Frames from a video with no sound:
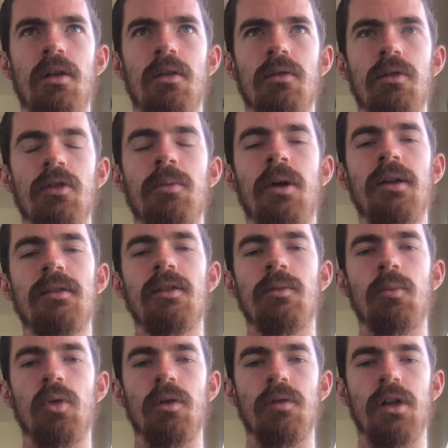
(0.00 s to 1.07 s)
Response is
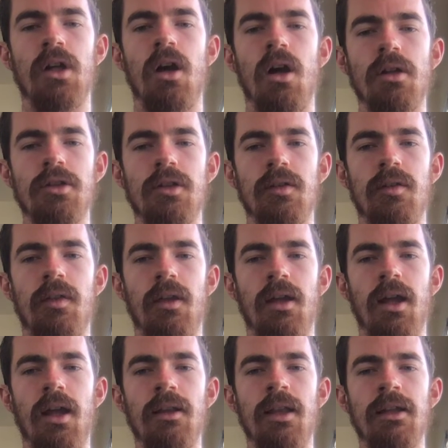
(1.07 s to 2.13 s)
more of a conscious thing.
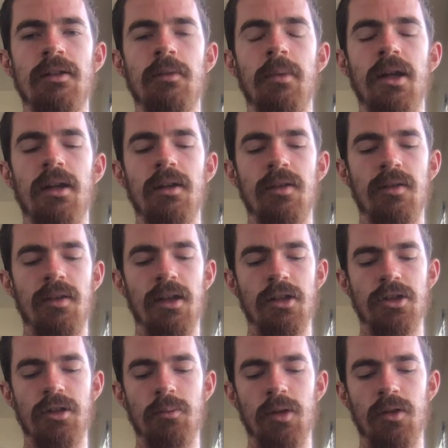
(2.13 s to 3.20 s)
I like to make a
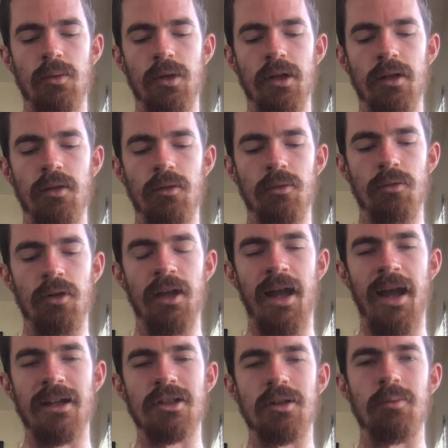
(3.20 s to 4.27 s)
distinction between
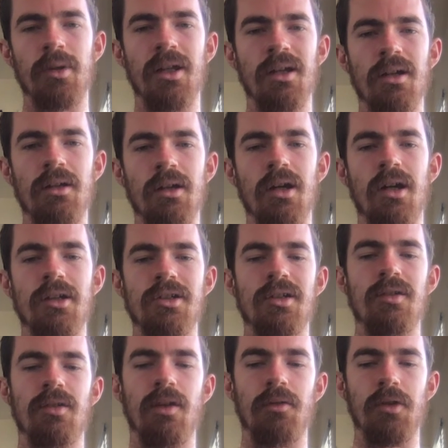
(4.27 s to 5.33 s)
reaction being
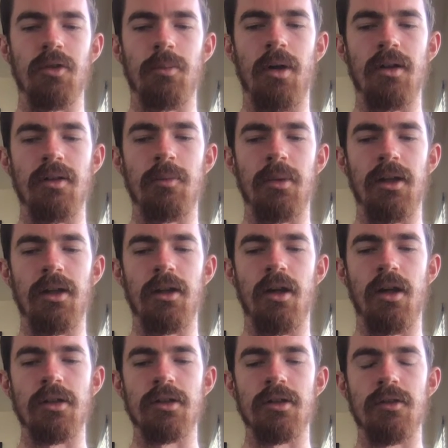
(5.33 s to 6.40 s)
unconscious and response being
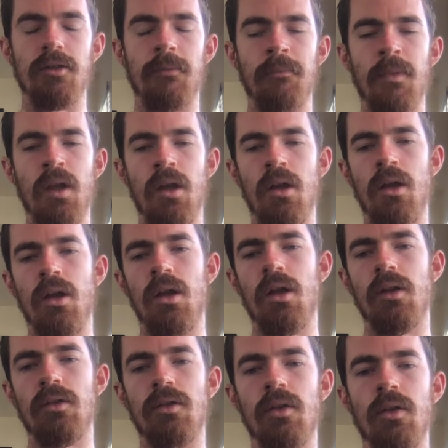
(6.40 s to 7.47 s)
conscious.
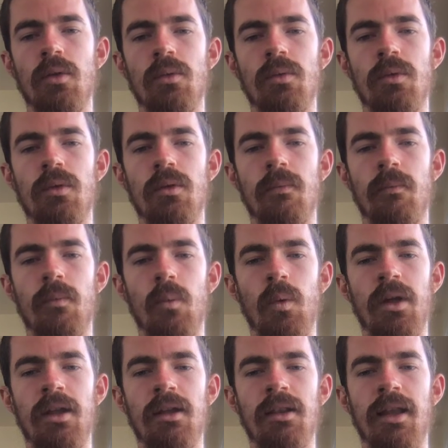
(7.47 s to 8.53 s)
So we
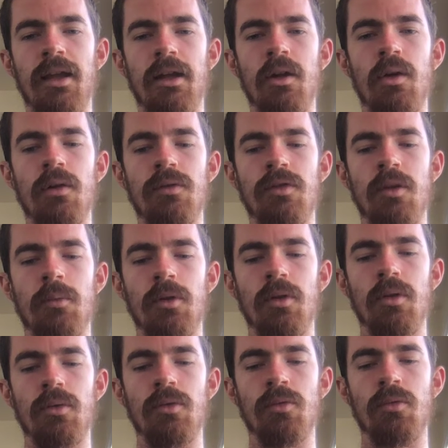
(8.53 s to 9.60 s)
can let go of some of
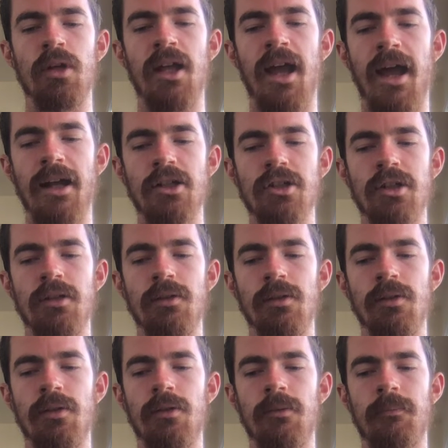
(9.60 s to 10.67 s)
those
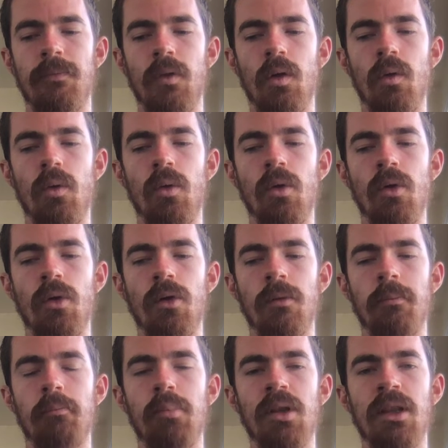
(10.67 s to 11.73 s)
reactions or
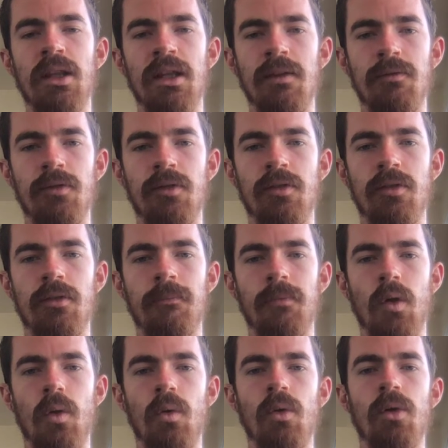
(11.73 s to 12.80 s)
beliefs
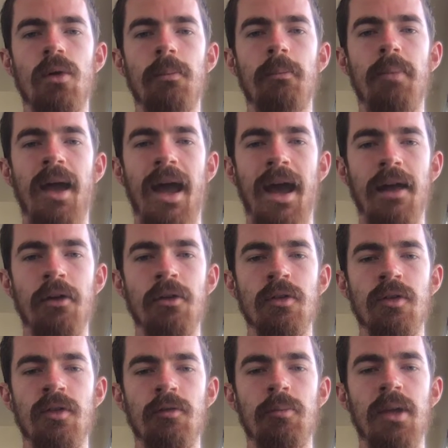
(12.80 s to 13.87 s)
or
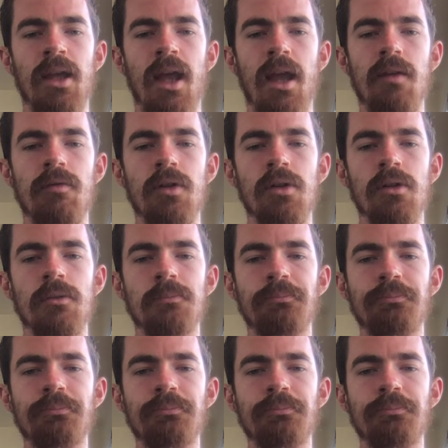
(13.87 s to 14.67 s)
patterns of behavior